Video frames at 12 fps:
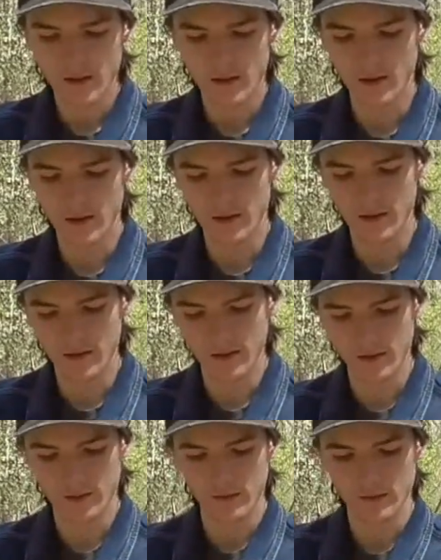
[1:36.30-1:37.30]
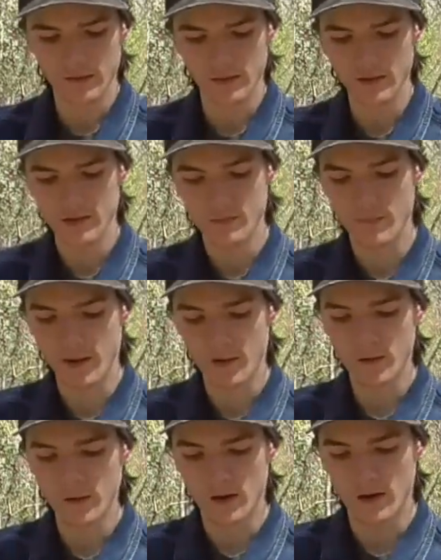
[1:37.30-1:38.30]
And this
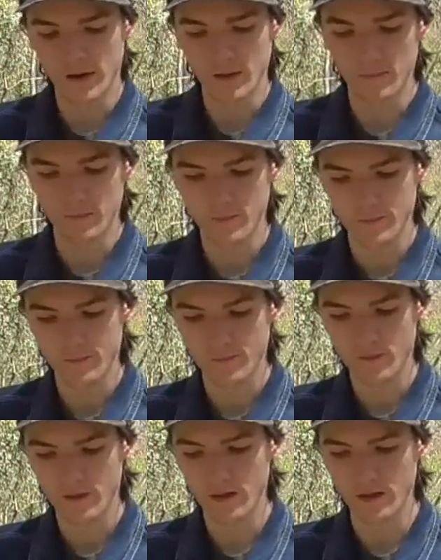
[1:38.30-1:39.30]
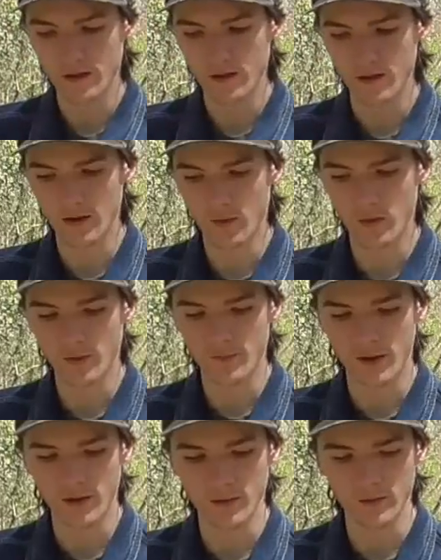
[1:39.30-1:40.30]
barrel on it, they ordered
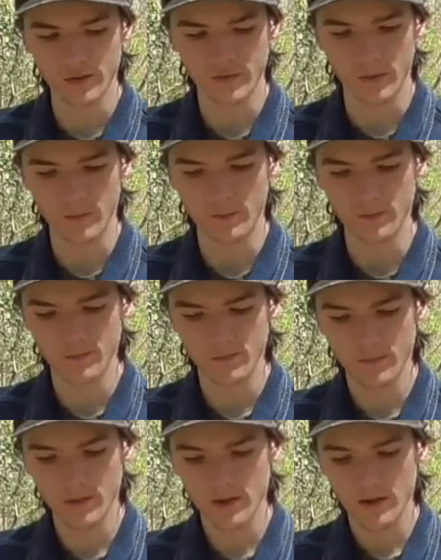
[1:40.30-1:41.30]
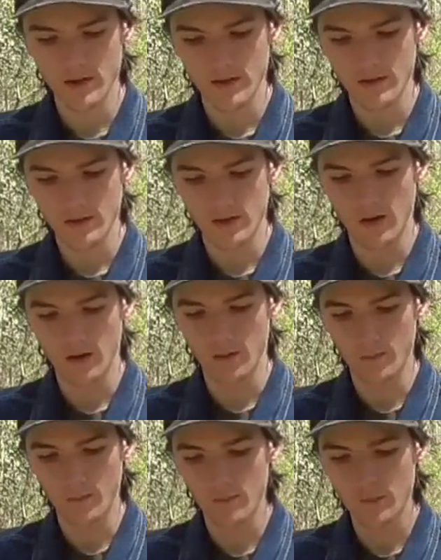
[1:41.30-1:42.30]
barrels from
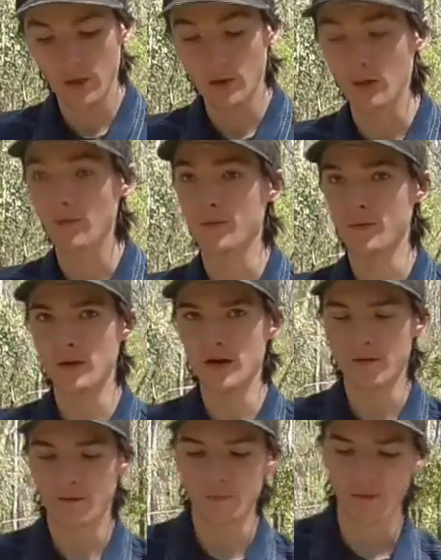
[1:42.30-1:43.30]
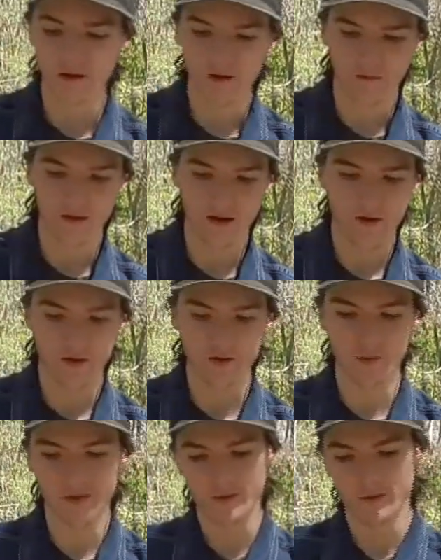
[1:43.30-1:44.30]
a total of 3 different
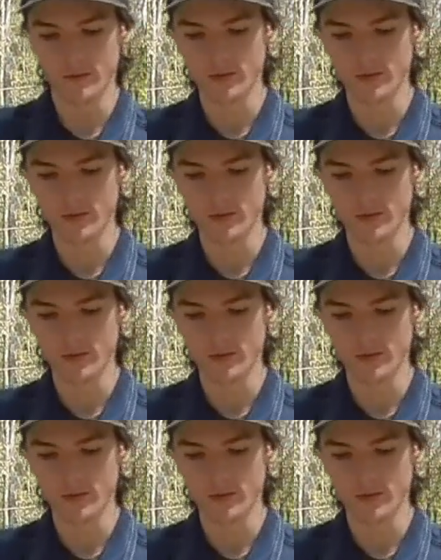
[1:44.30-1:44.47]
manufacturers, but there's